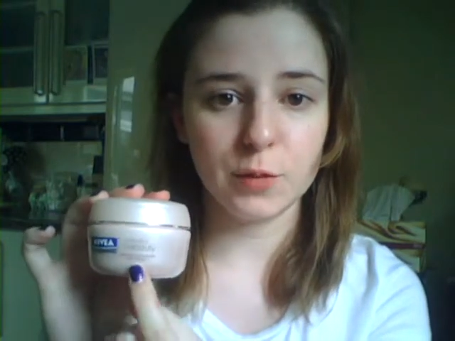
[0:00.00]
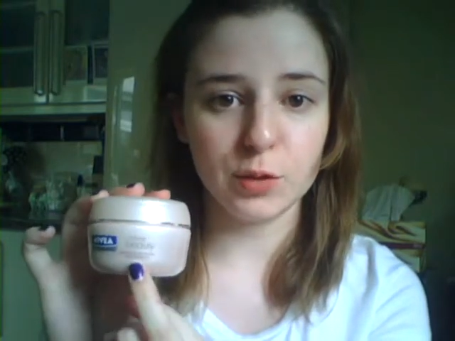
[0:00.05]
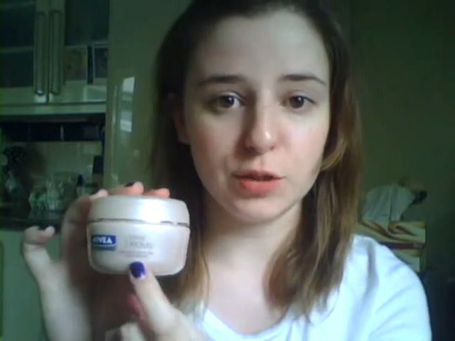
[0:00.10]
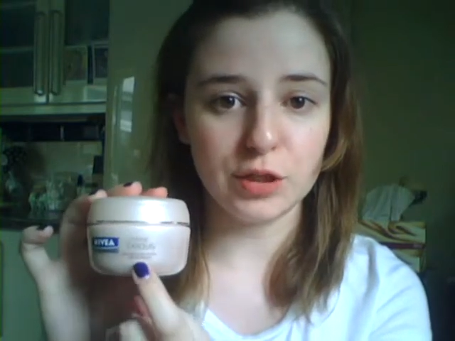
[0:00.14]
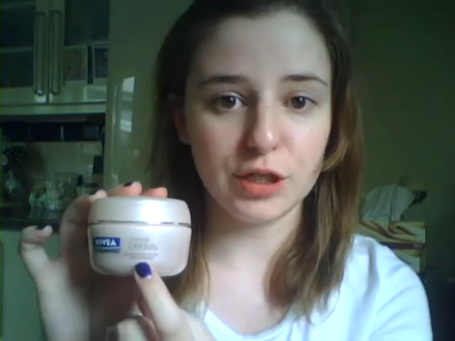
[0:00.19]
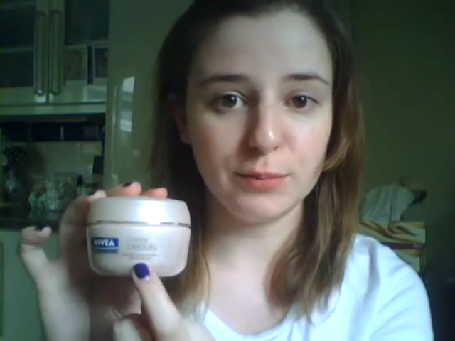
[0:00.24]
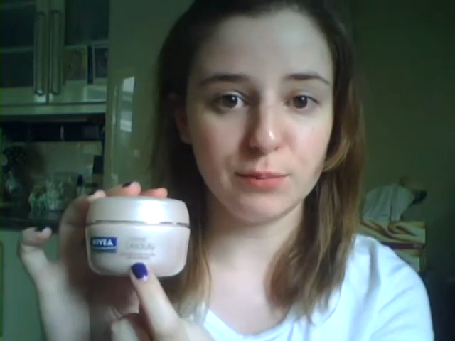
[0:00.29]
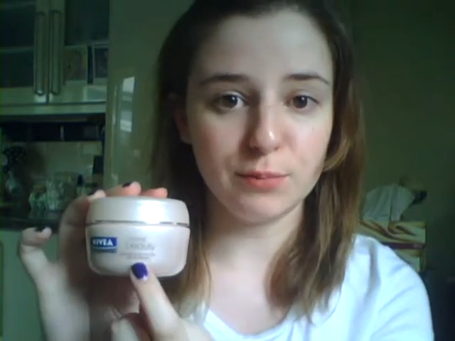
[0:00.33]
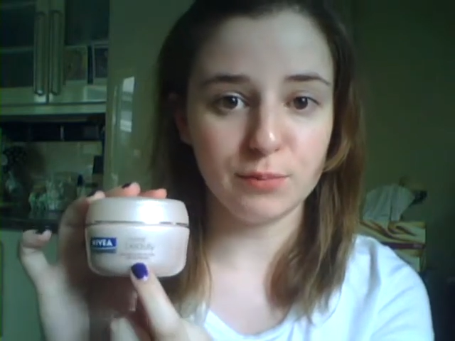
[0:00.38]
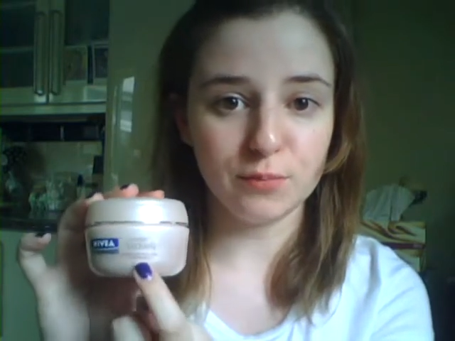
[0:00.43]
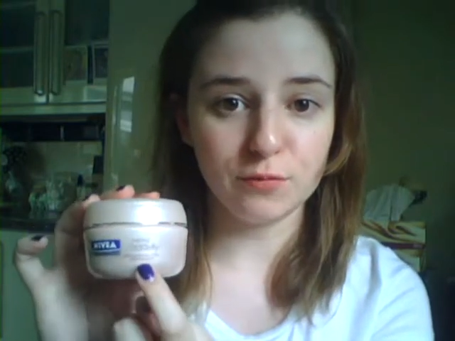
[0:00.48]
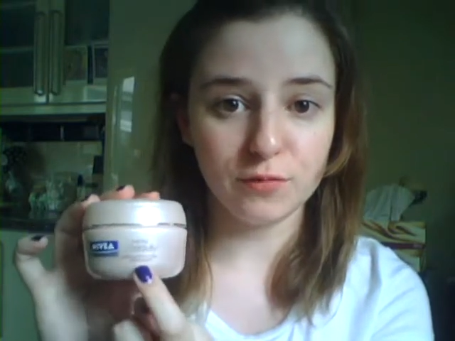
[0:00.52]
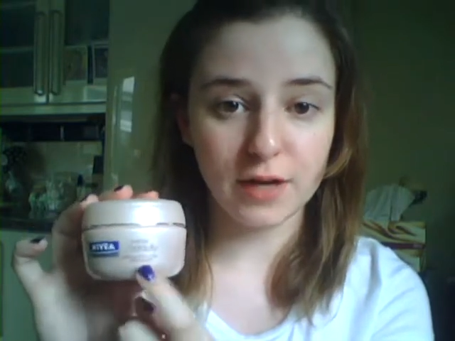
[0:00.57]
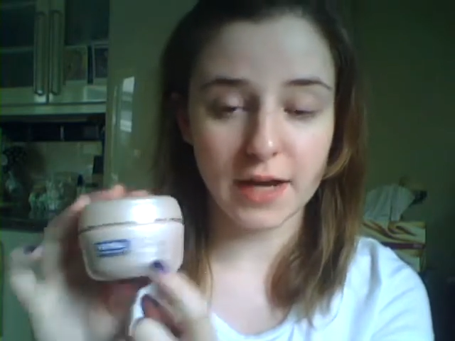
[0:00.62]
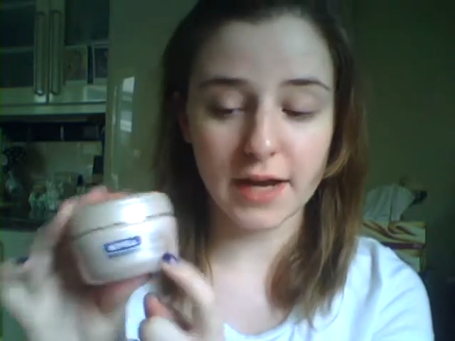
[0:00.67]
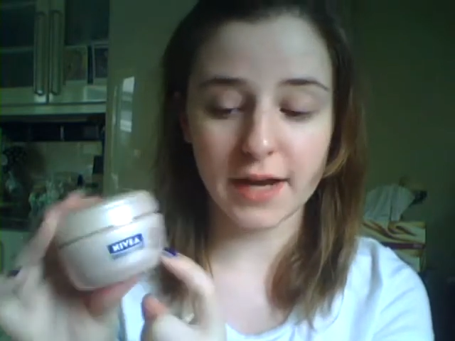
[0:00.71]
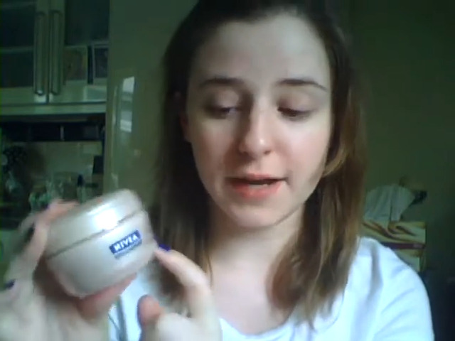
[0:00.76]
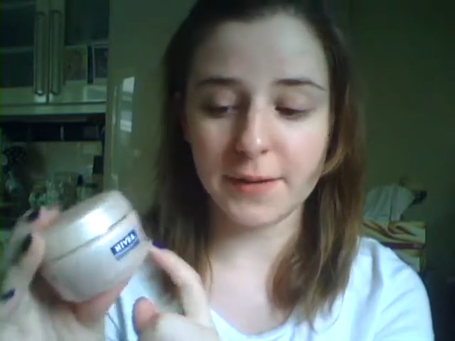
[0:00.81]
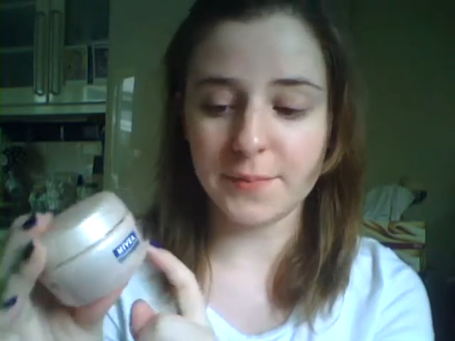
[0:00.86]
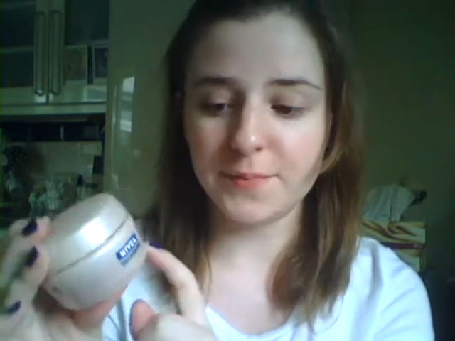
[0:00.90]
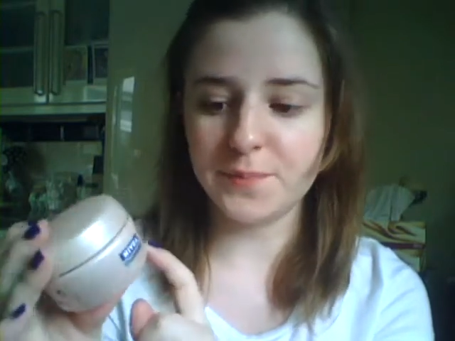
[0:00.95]
Boosting
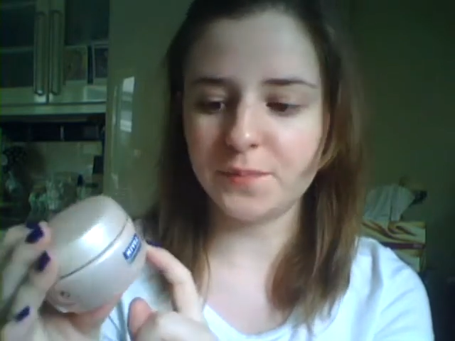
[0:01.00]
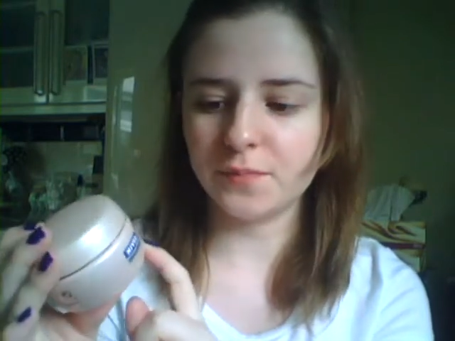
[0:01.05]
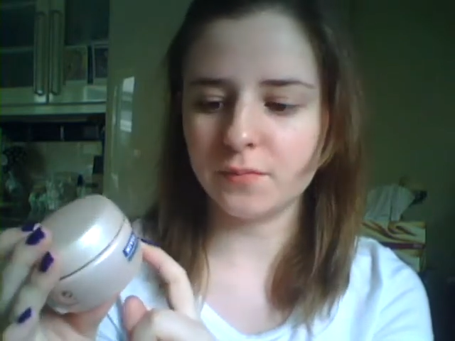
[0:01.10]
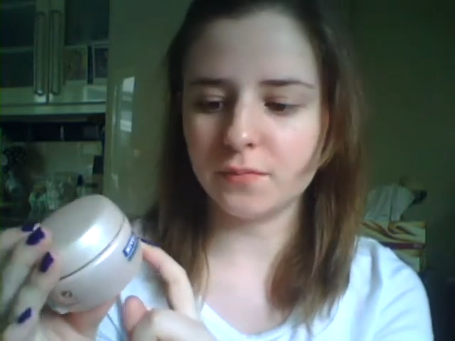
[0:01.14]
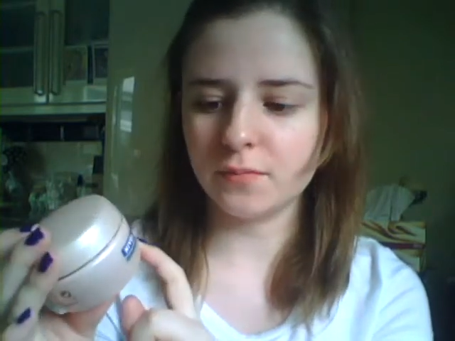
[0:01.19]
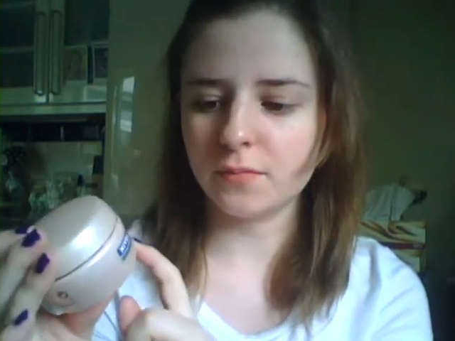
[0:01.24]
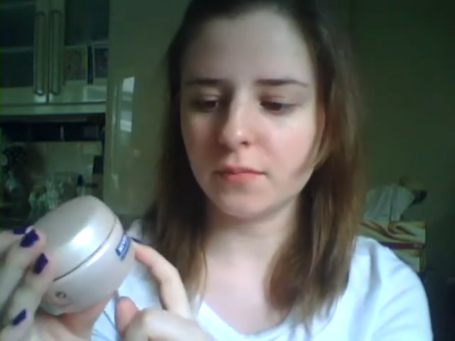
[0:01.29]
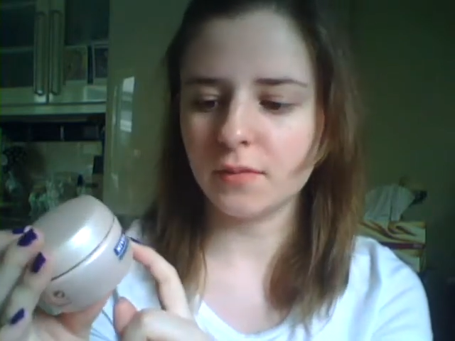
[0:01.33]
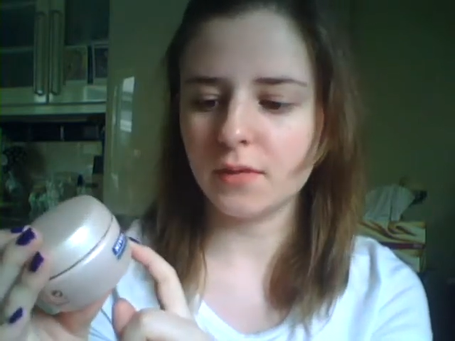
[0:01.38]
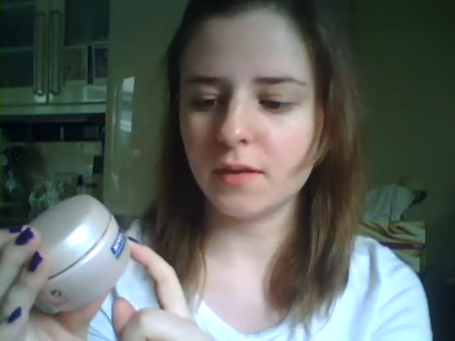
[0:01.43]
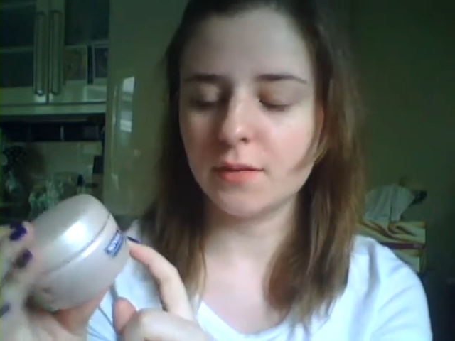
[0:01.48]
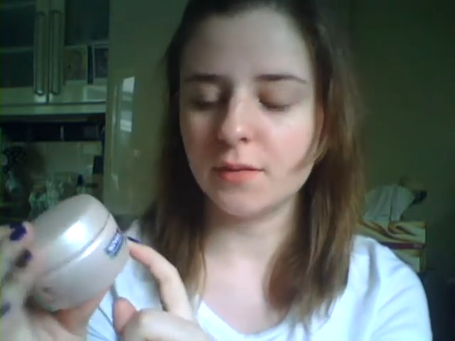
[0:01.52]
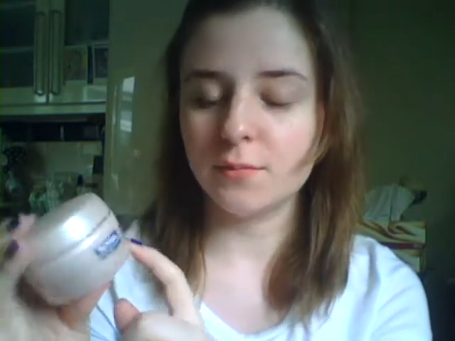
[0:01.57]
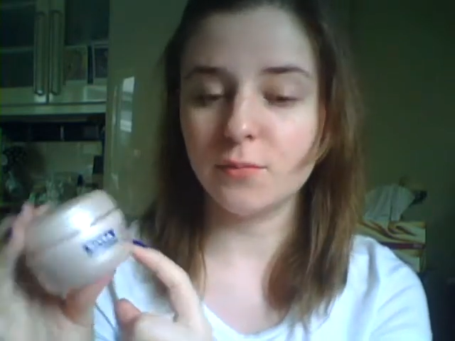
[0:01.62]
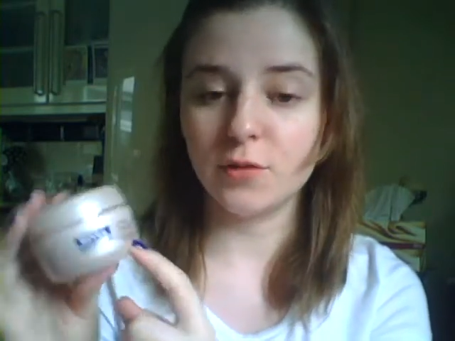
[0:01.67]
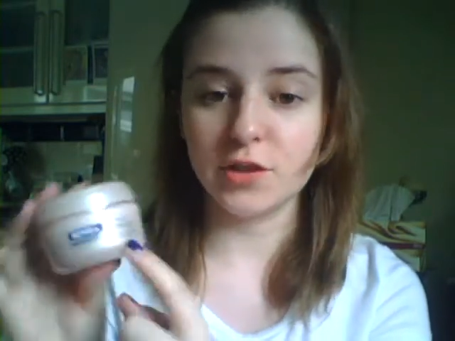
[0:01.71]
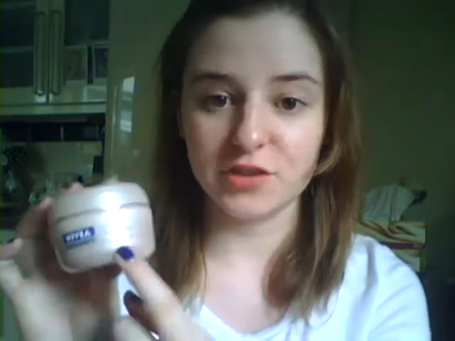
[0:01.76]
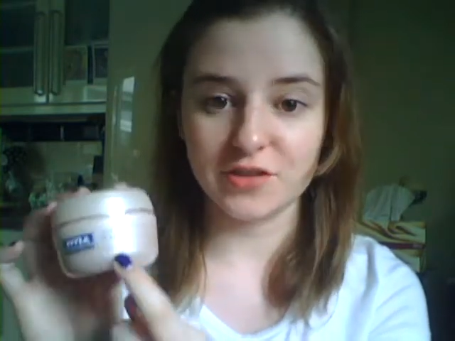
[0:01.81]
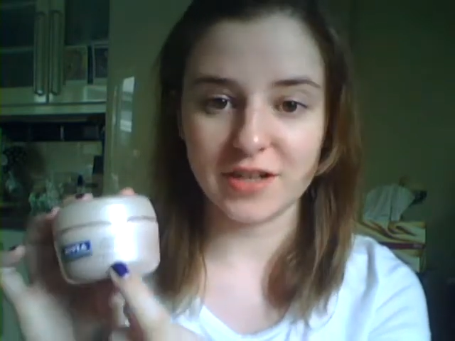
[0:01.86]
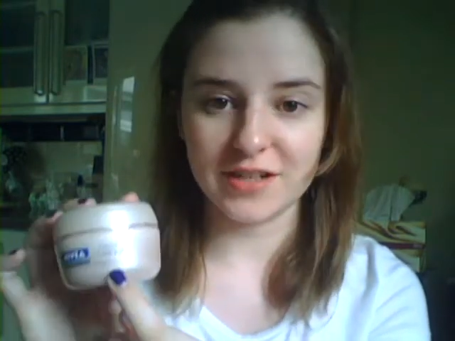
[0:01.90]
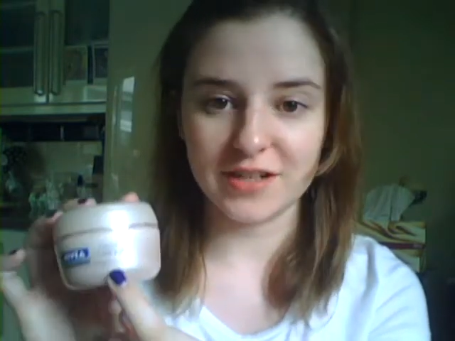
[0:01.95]

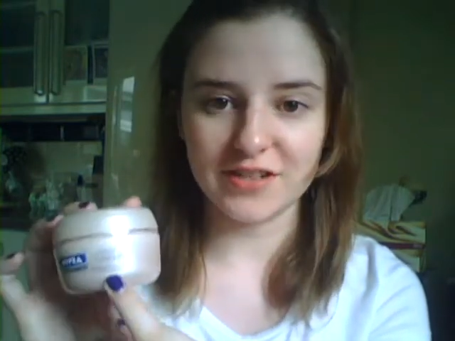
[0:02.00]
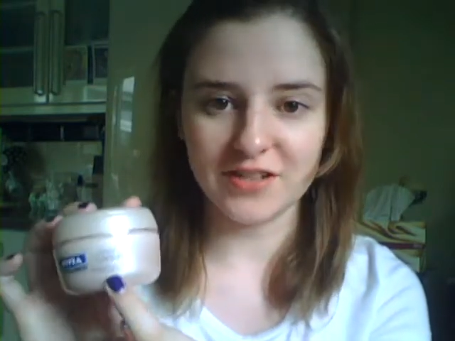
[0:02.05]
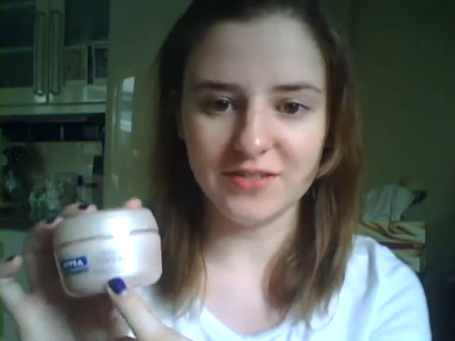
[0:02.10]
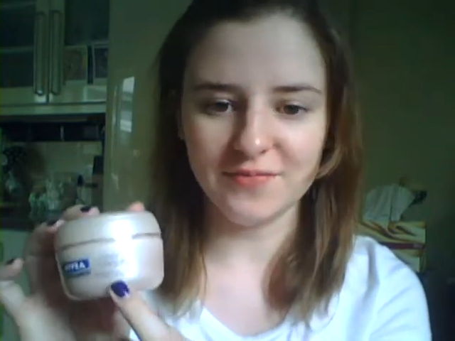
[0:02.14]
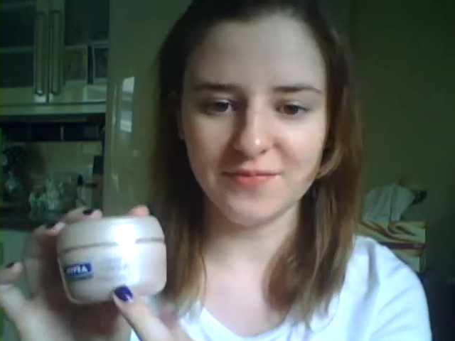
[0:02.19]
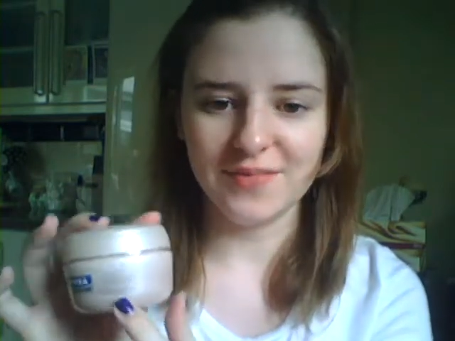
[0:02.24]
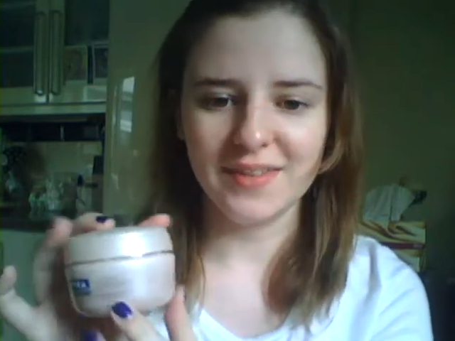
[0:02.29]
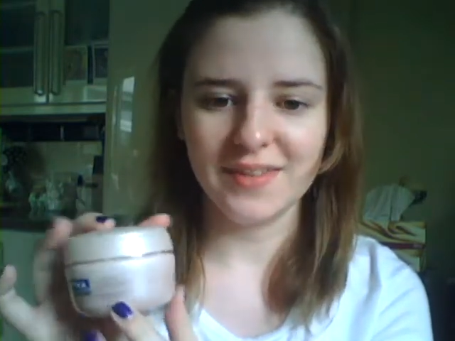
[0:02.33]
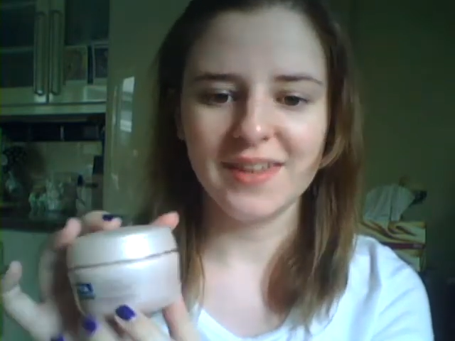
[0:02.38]
moisturizer.